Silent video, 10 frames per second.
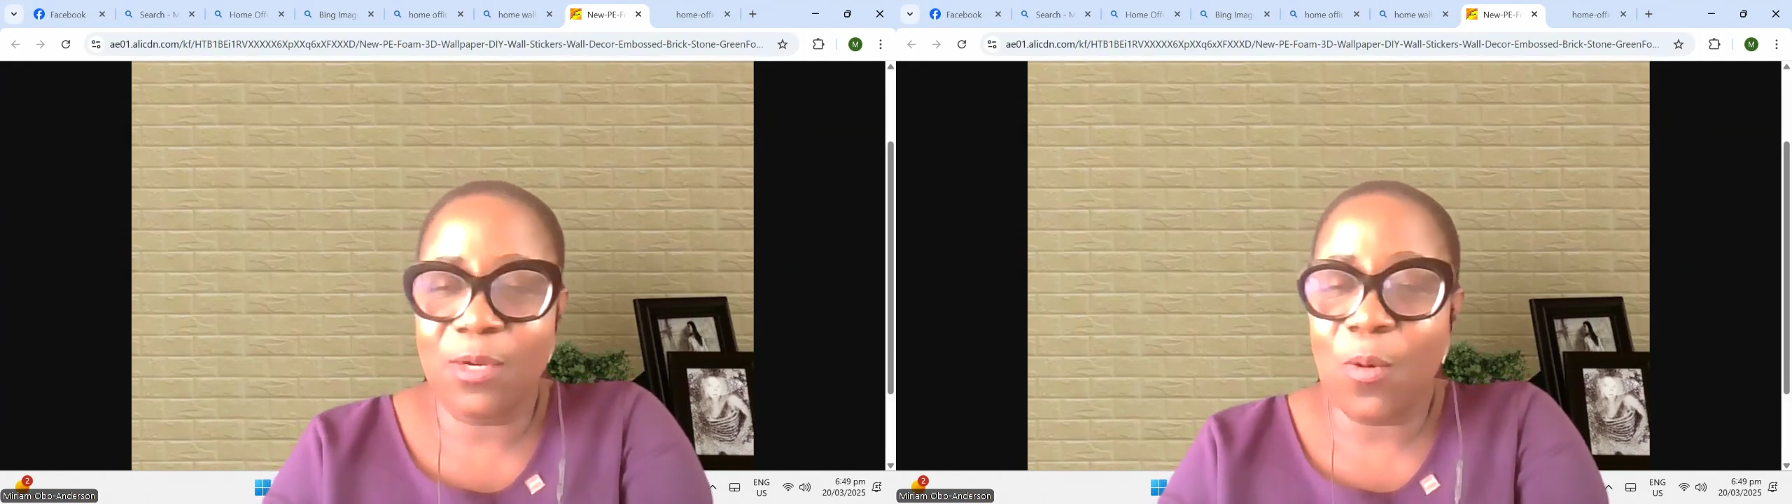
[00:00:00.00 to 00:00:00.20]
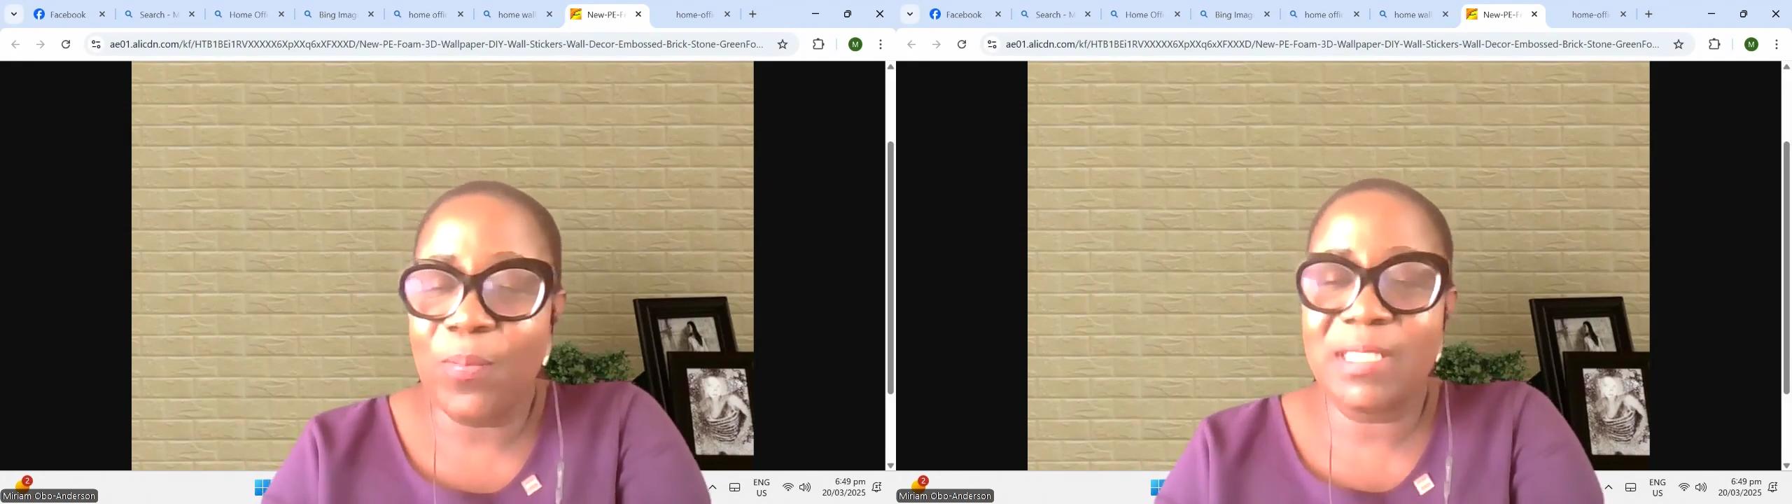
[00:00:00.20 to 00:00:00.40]

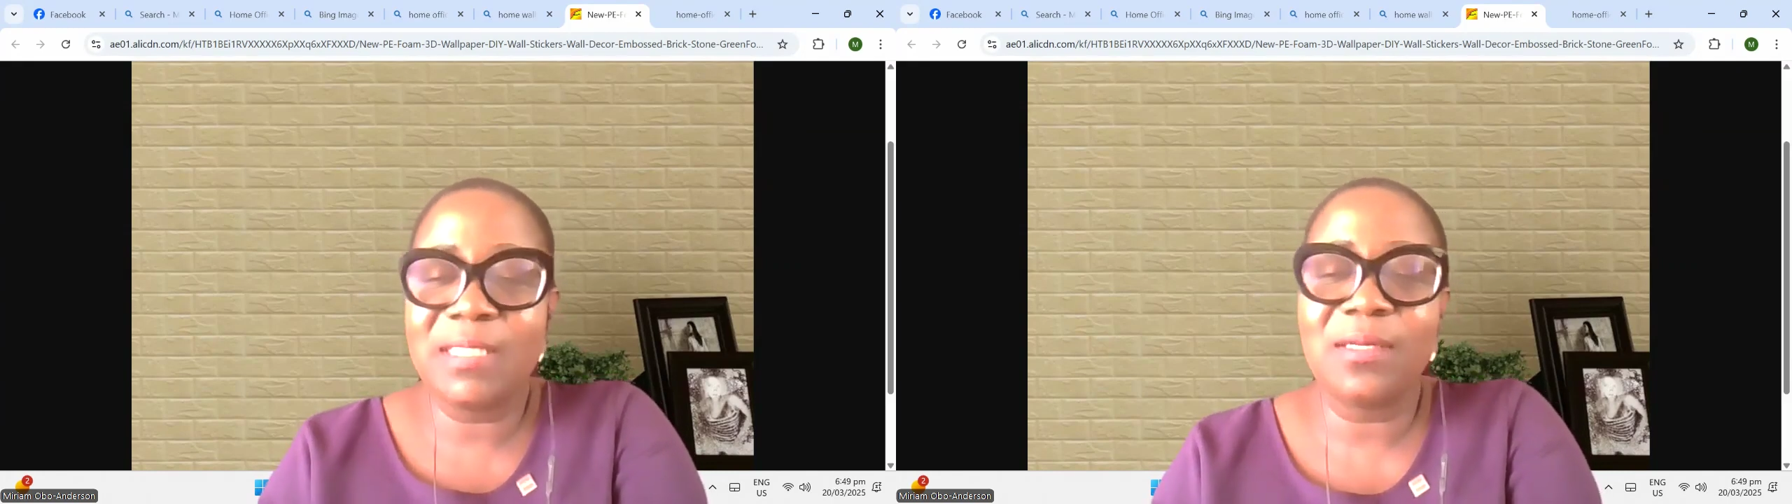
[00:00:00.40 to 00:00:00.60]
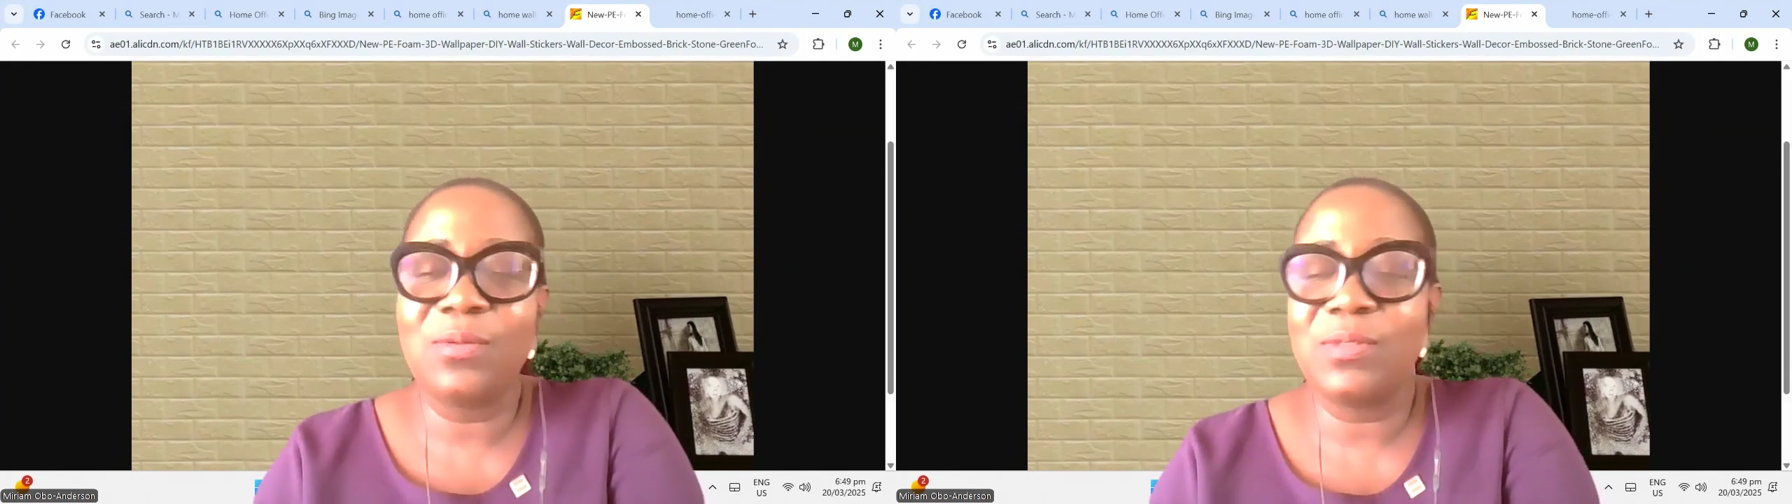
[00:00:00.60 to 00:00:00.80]

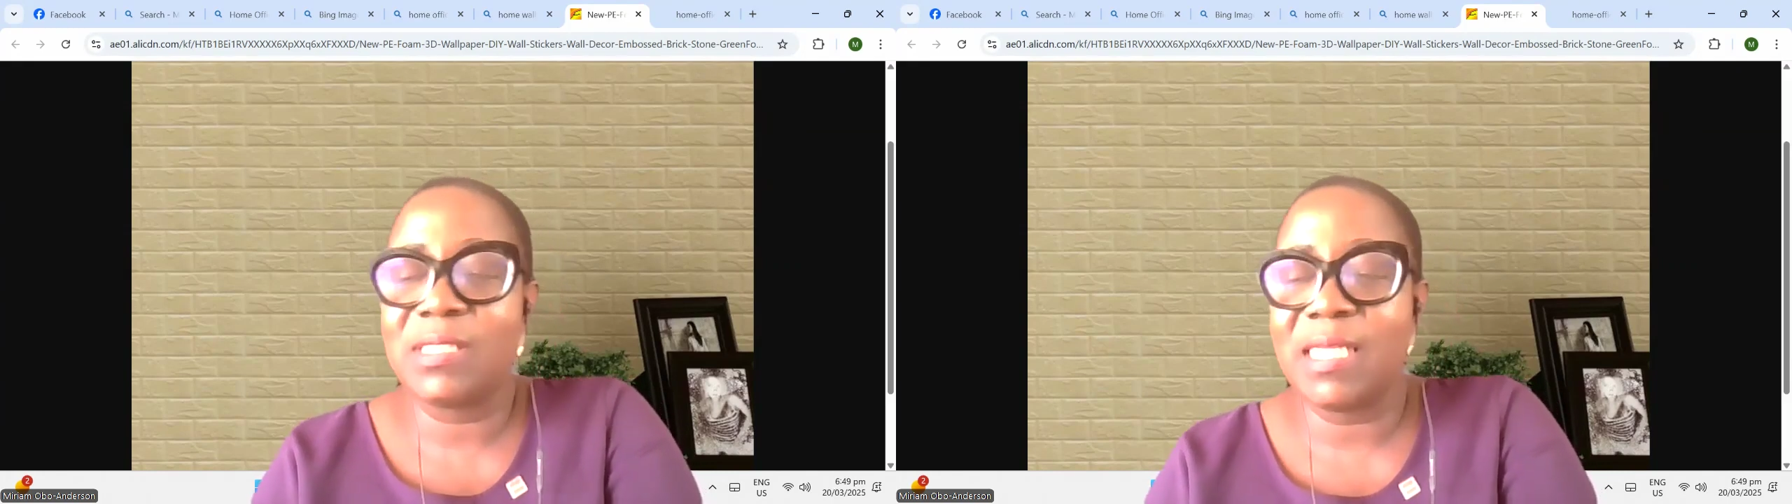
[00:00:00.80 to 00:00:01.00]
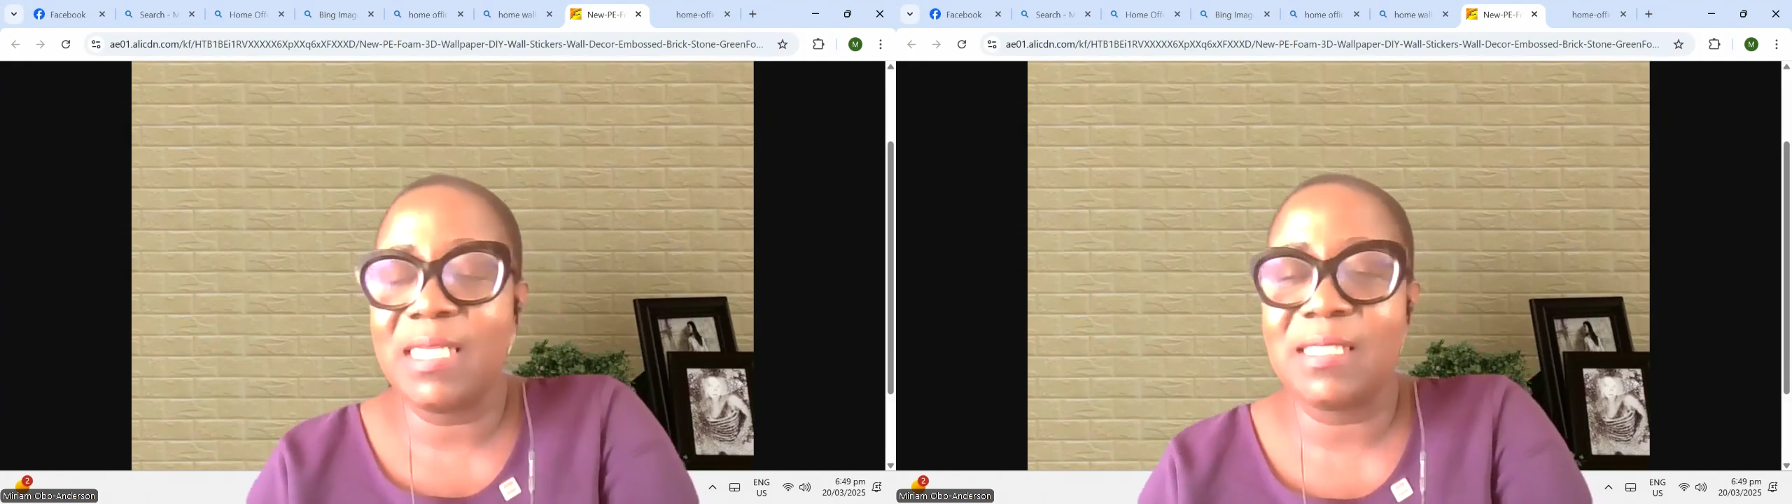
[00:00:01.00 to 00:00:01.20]
competitor who
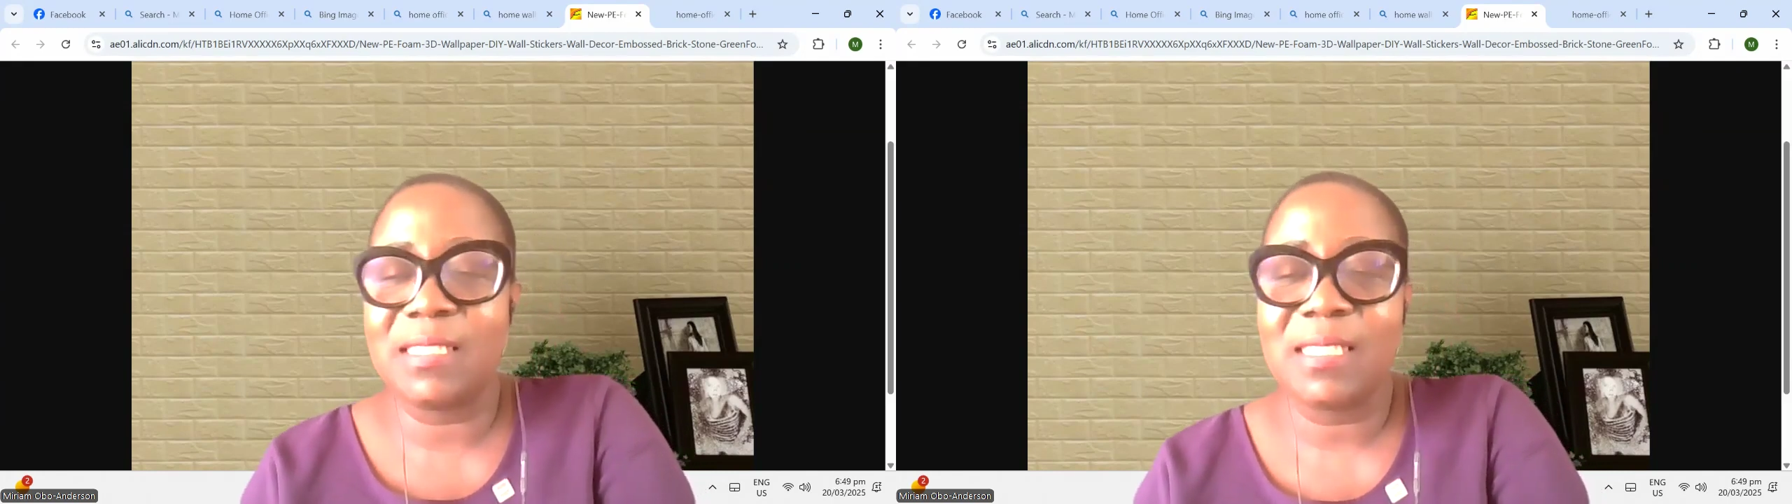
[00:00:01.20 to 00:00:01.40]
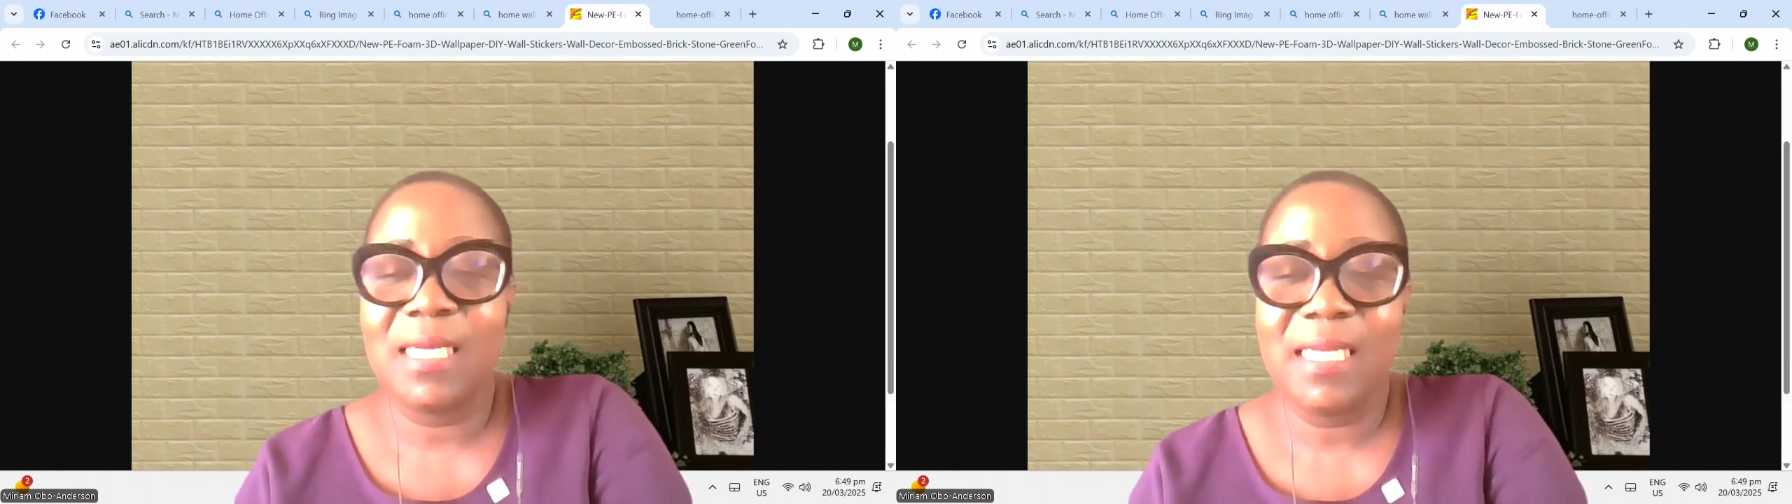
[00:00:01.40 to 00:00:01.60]
stays